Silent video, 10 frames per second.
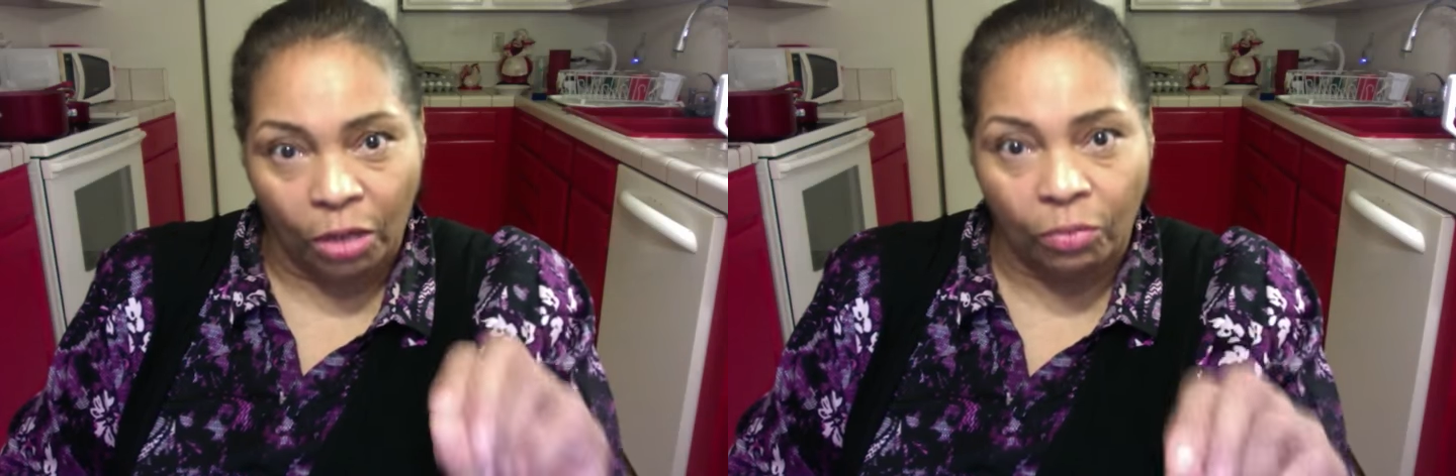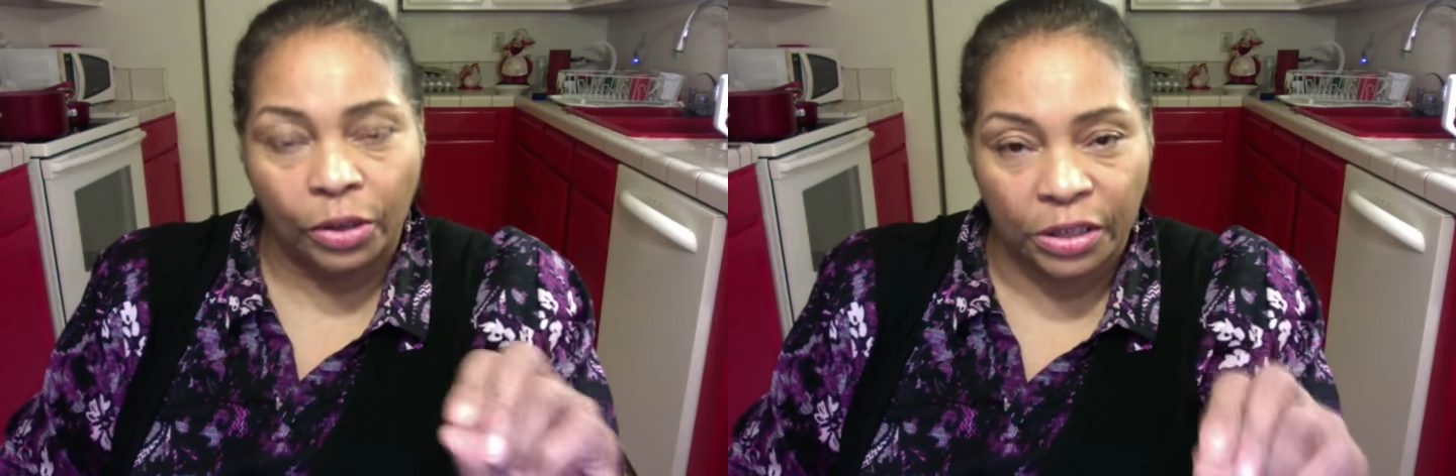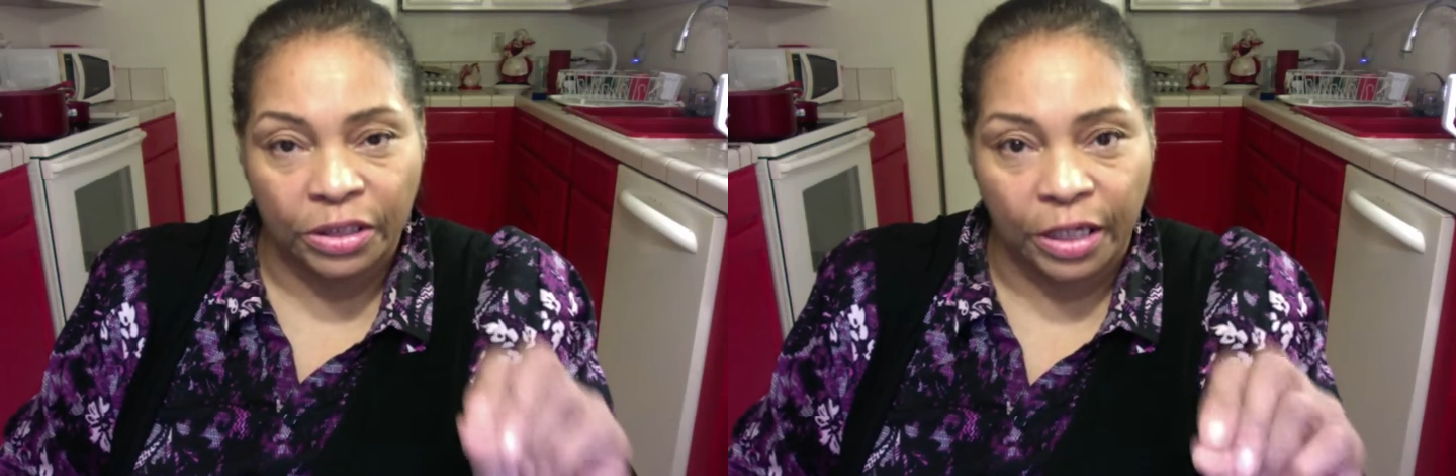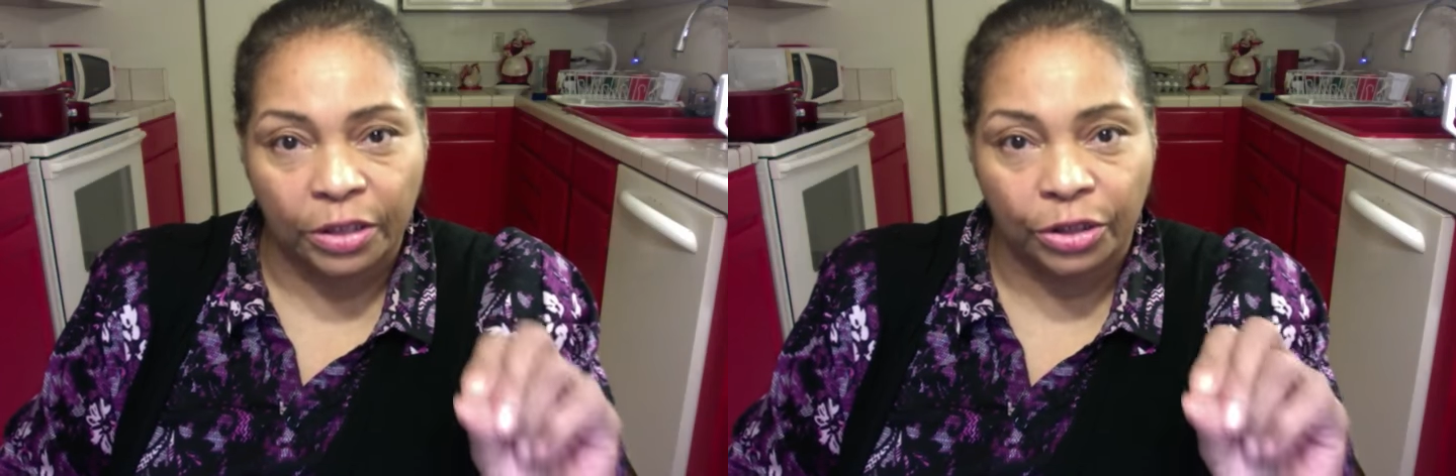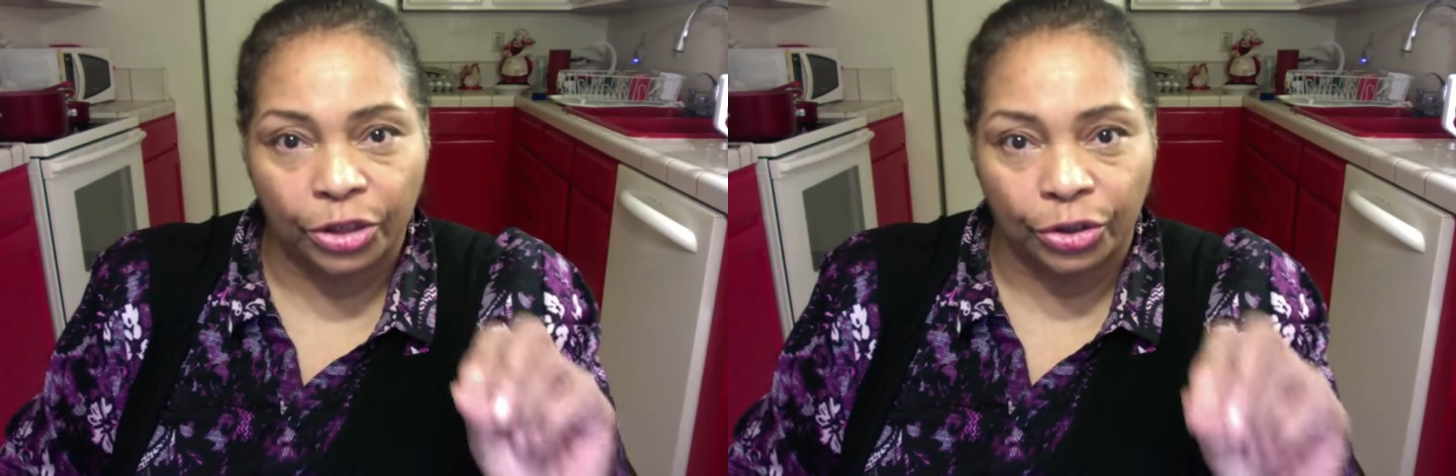want to say
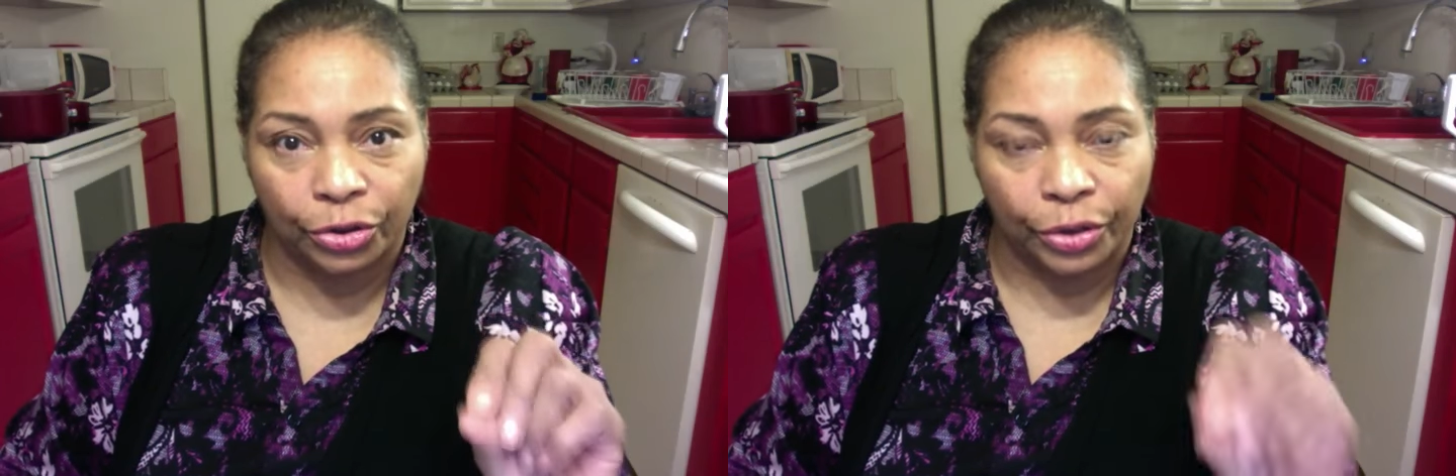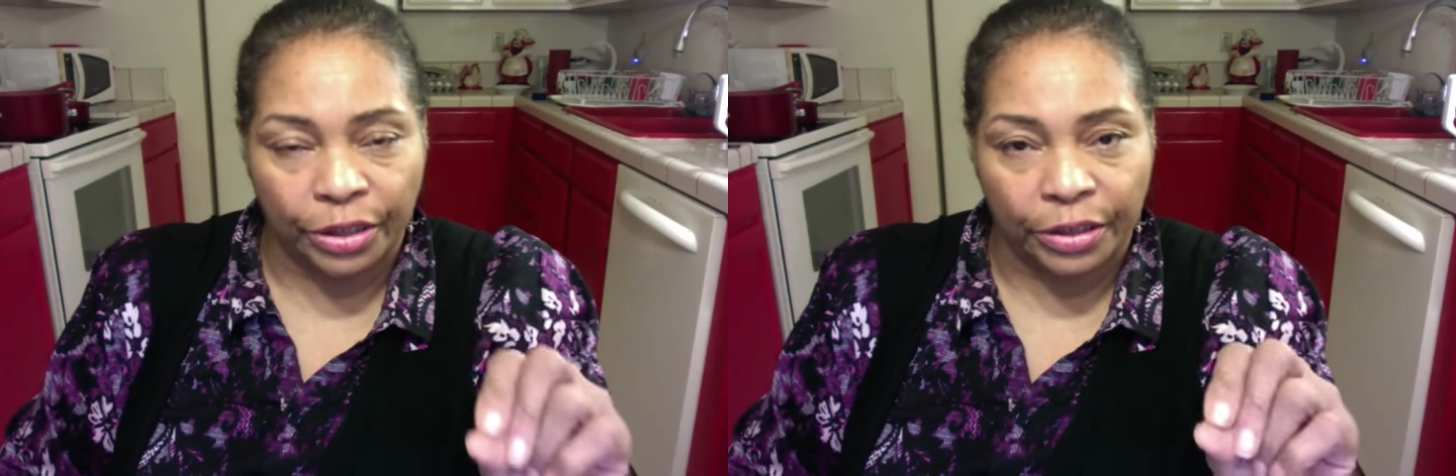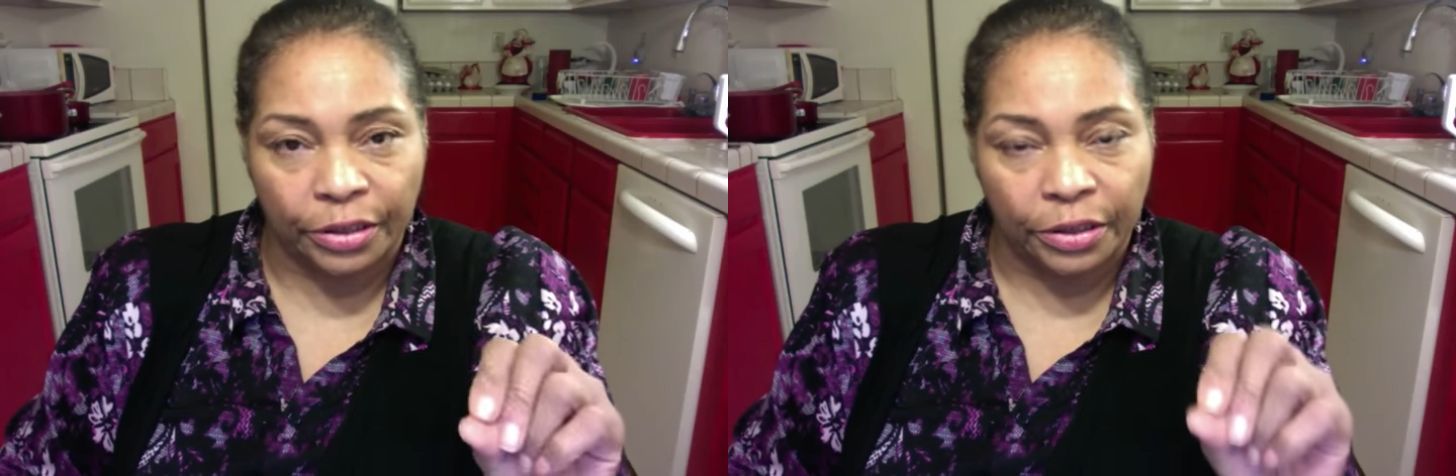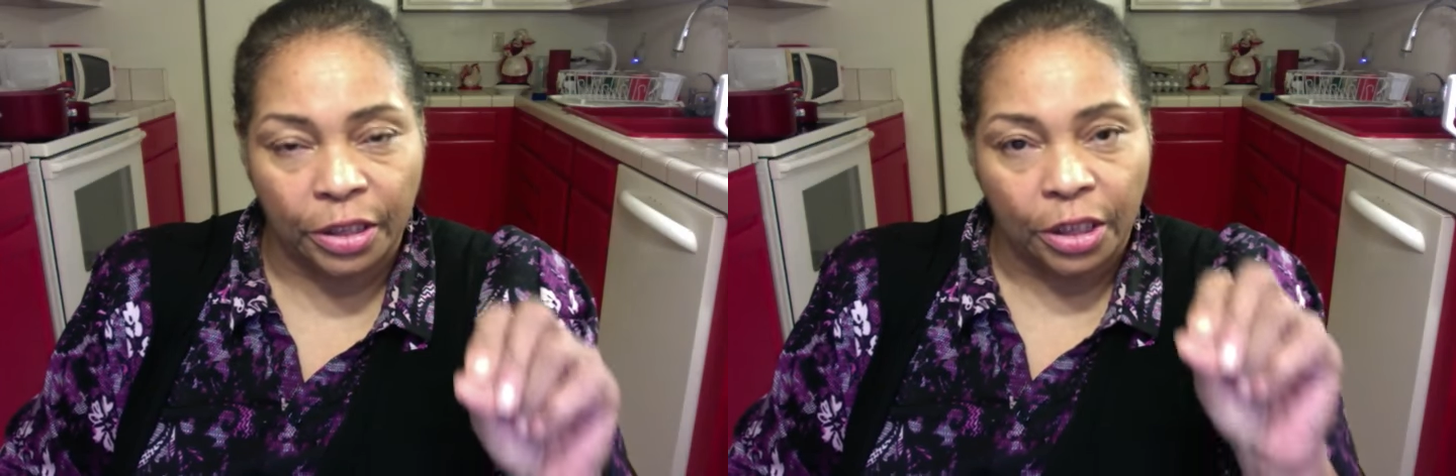to you is